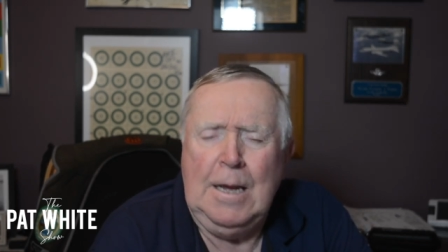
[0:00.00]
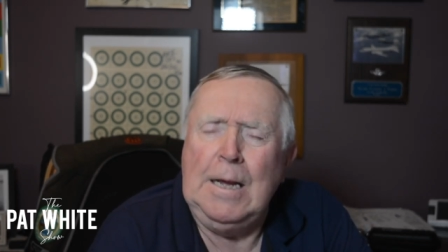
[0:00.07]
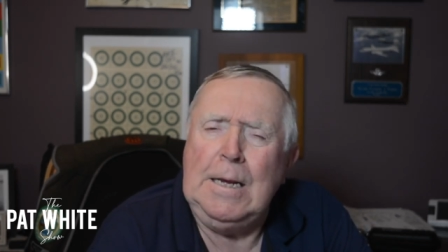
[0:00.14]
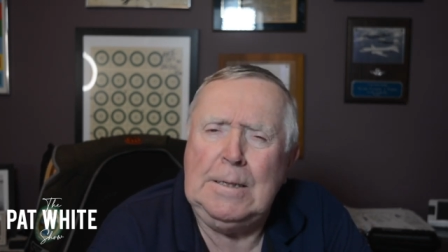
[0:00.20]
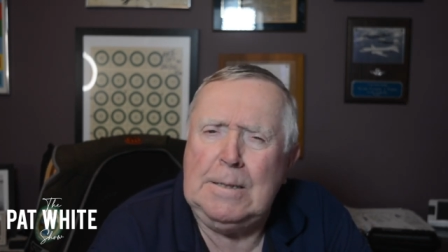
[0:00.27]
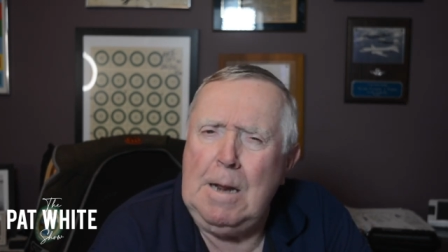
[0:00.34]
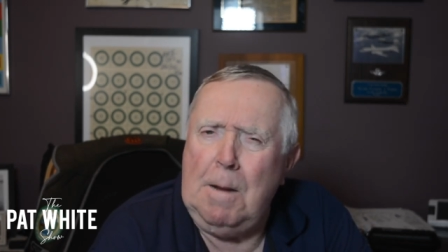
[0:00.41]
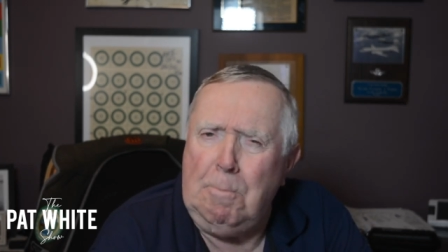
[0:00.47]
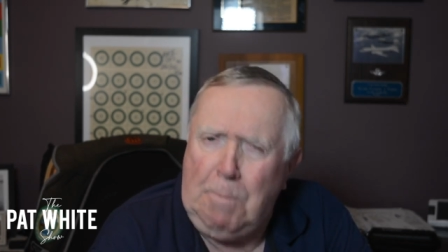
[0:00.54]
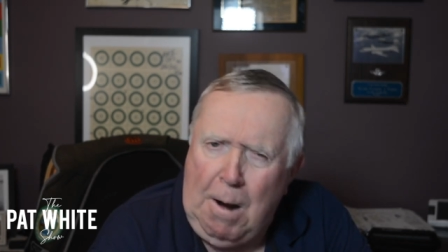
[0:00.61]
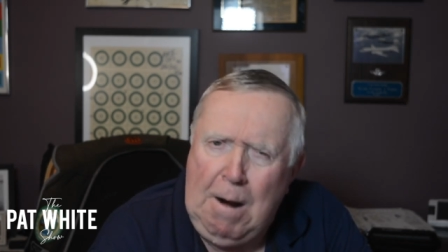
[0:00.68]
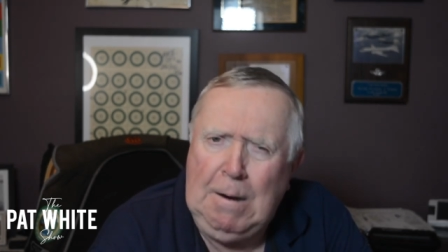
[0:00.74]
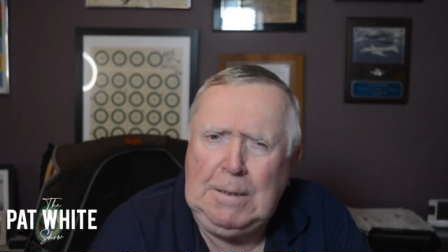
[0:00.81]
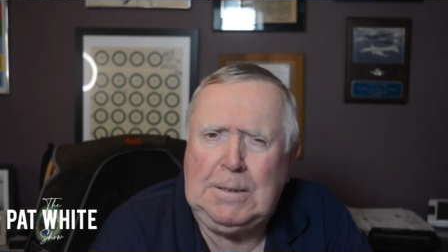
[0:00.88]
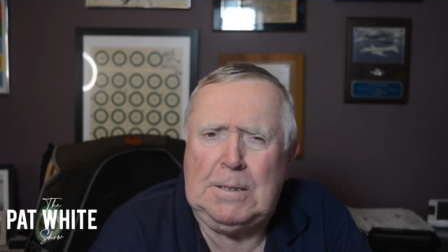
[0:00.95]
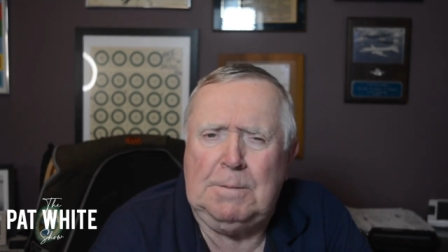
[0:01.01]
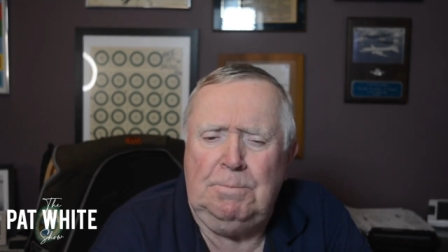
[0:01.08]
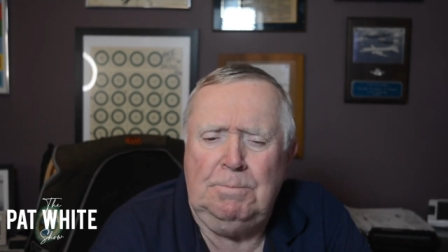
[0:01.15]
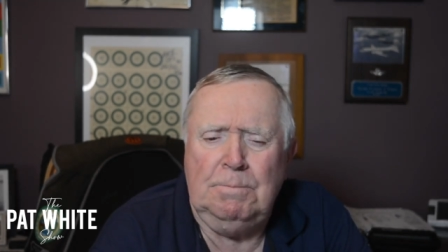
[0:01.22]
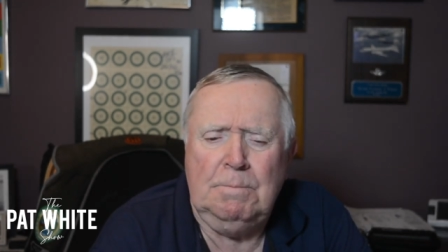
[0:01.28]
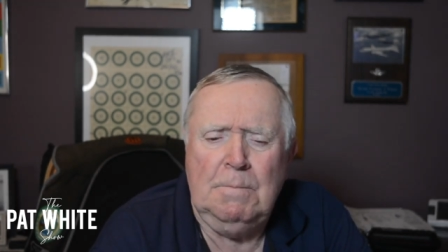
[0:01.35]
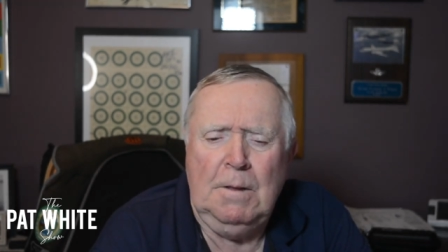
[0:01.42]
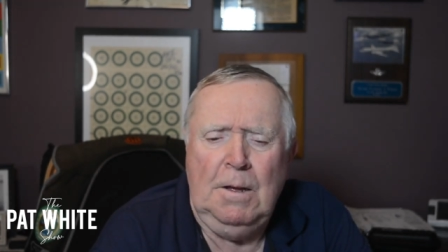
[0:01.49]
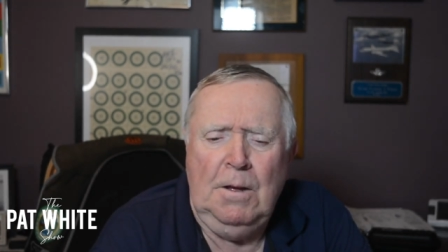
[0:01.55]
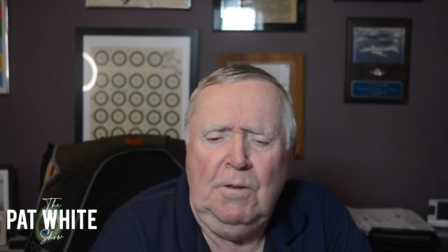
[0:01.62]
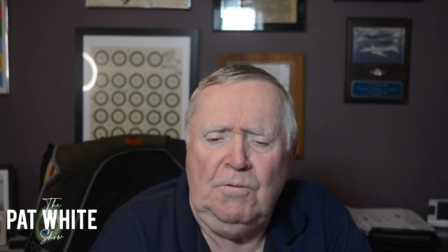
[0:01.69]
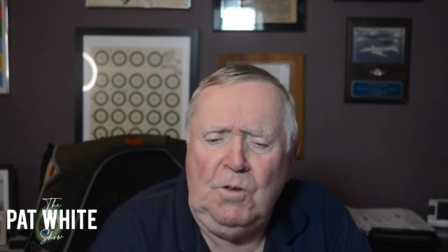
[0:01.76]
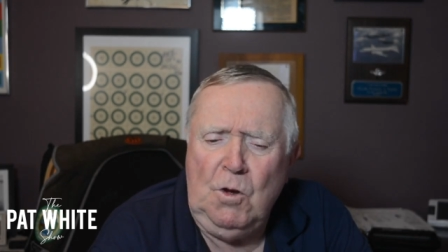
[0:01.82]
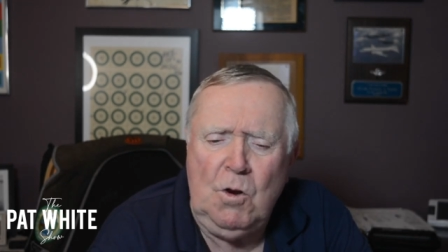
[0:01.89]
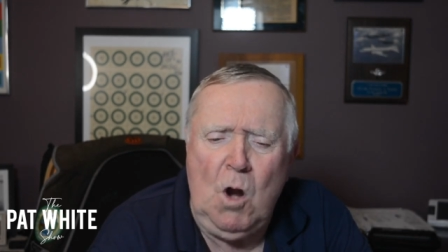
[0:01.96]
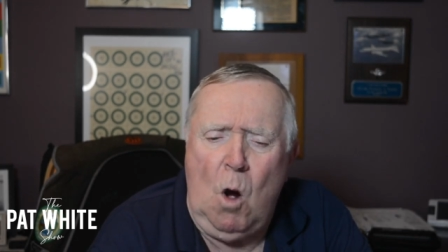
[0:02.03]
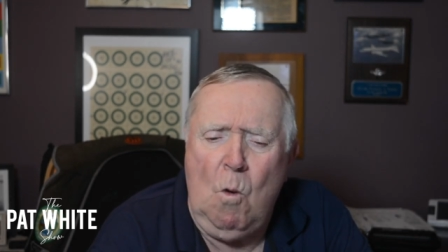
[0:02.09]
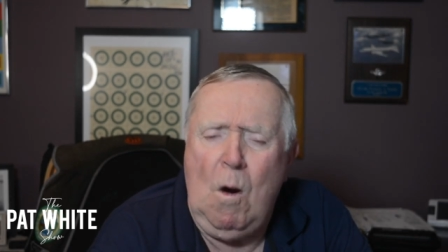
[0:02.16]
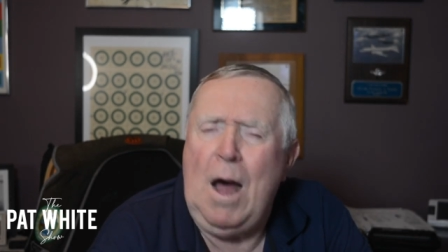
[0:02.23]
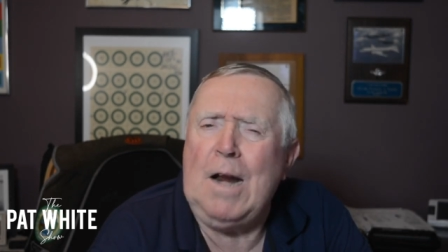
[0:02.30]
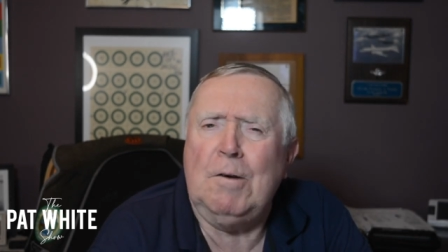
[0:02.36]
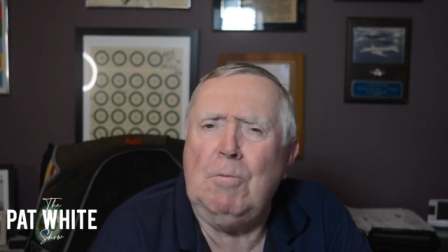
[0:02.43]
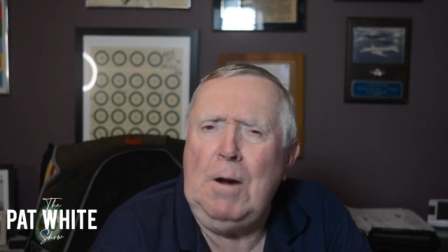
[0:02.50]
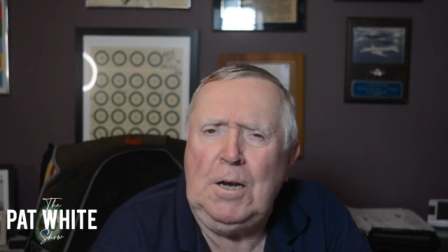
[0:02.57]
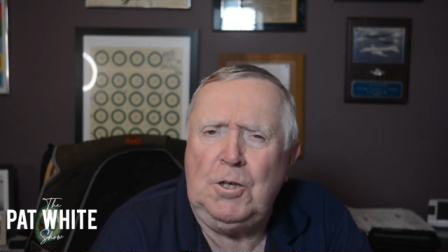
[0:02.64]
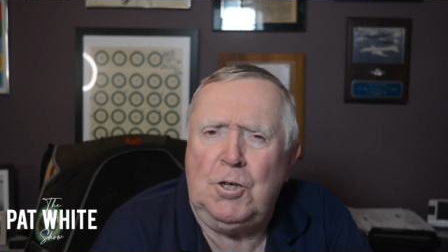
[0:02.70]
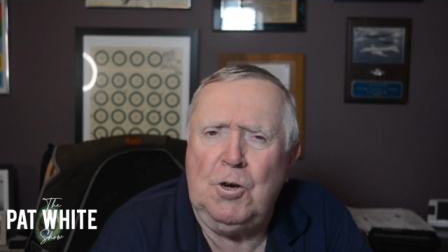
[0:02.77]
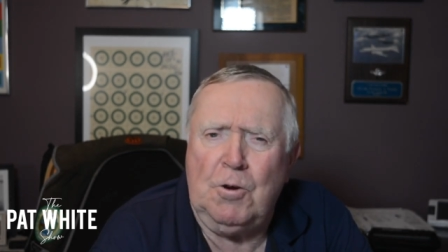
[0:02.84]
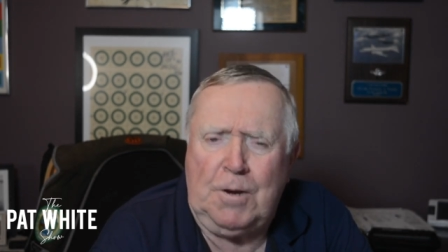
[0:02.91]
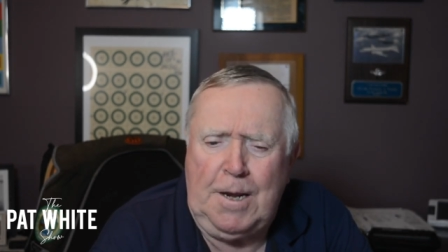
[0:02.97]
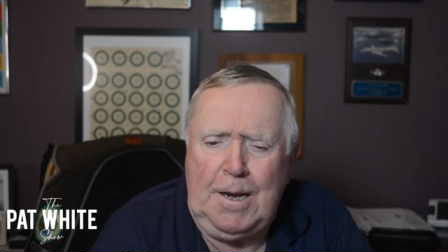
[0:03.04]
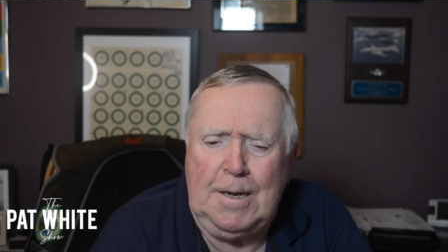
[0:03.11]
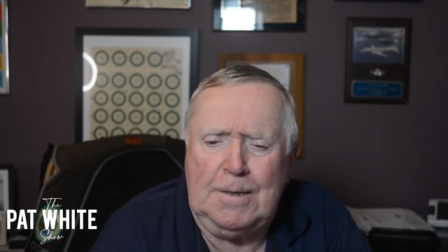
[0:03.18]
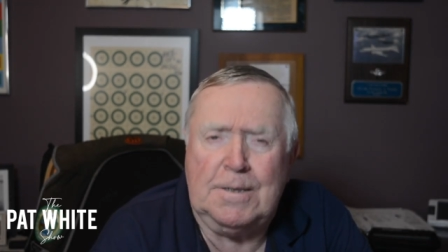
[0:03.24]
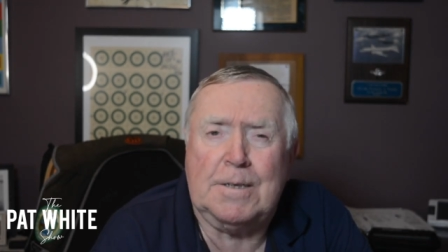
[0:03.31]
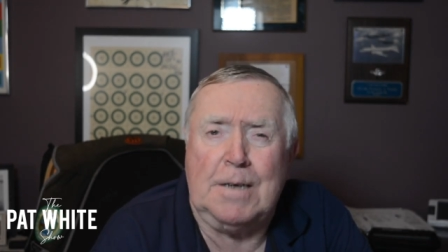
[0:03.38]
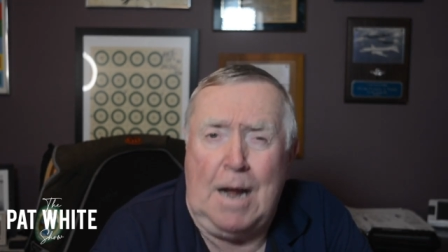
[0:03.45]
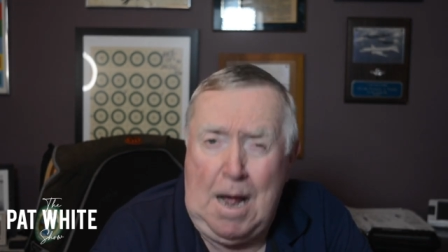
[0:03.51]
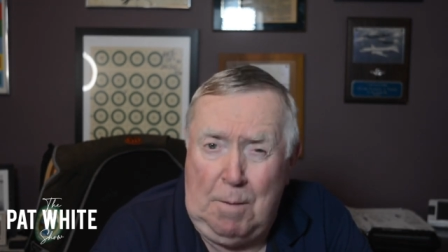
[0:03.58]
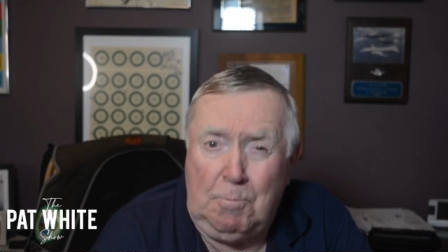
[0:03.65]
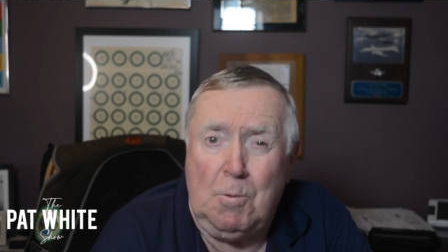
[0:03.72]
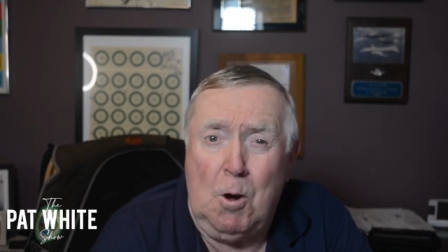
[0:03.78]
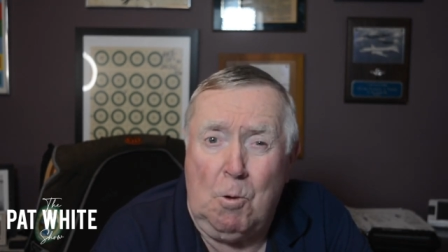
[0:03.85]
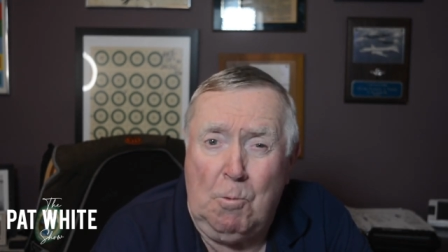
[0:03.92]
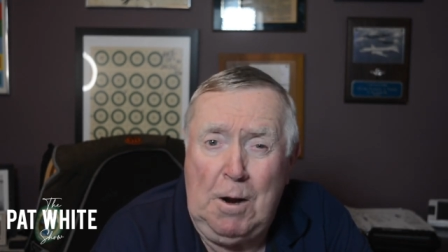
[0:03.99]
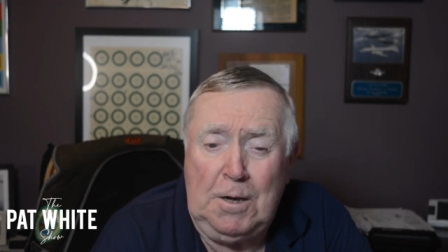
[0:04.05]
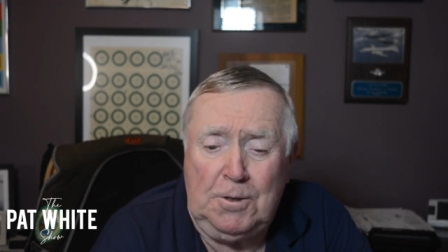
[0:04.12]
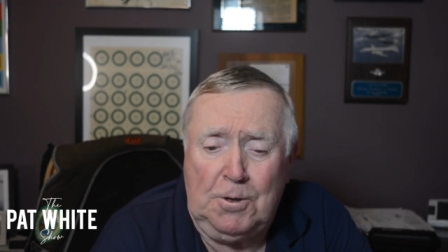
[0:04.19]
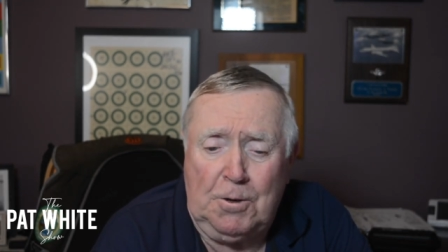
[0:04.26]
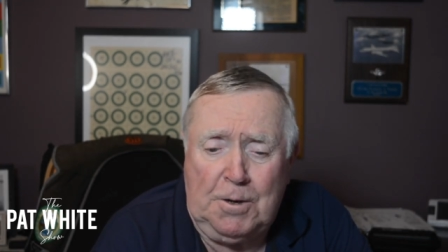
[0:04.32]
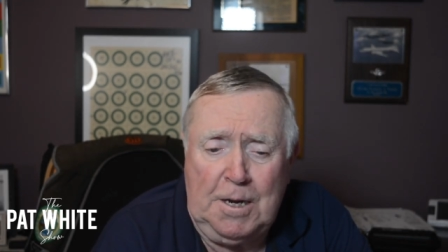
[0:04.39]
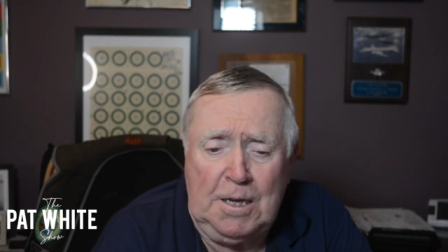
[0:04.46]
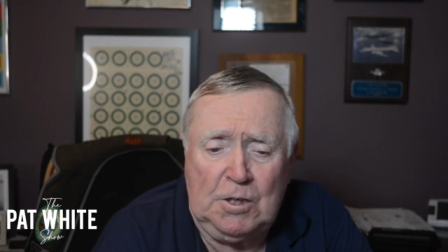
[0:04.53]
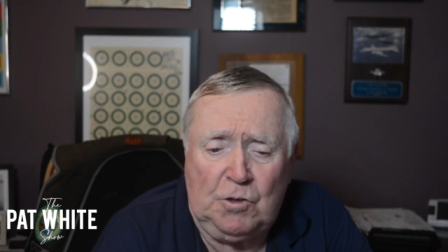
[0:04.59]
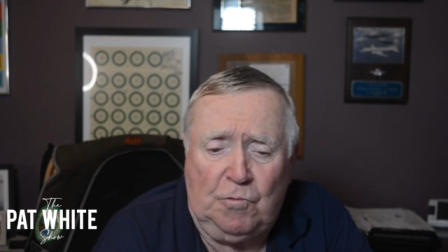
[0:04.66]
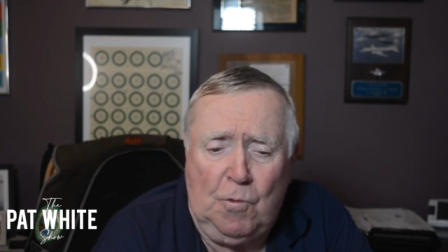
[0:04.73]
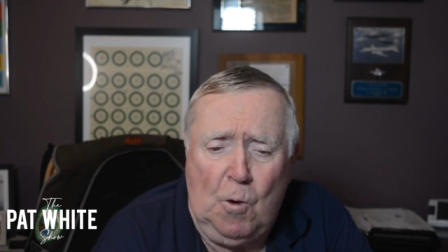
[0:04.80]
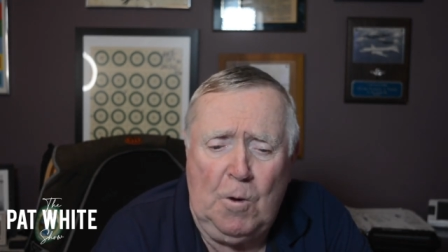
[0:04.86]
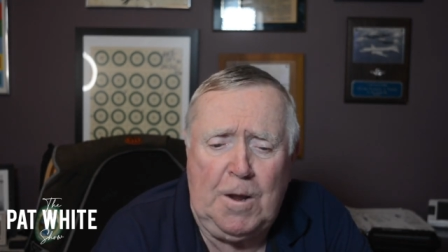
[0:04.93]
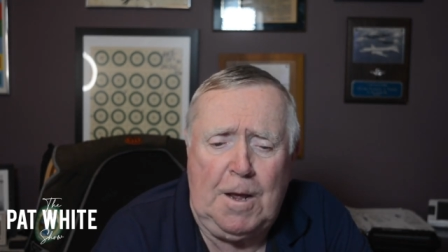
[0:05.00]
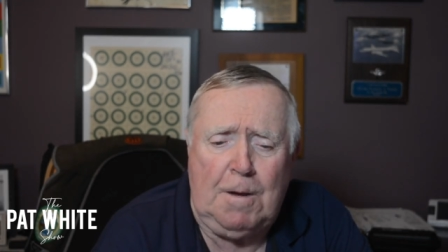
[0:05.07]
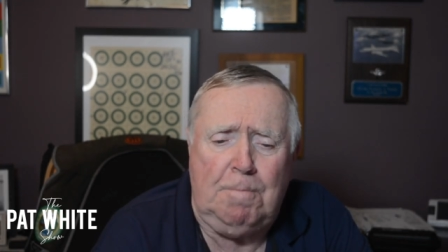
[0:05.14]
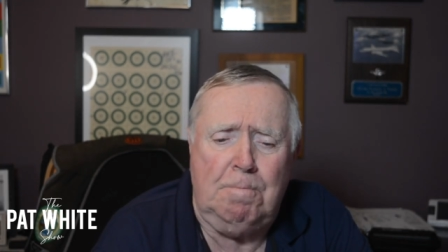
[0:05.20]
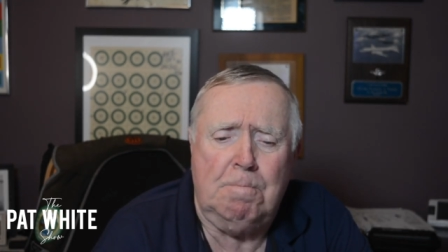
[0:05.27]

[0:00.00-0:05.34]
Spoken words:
He said, parents, if you don't want to raise your kids, I'm going to raise your kids for you.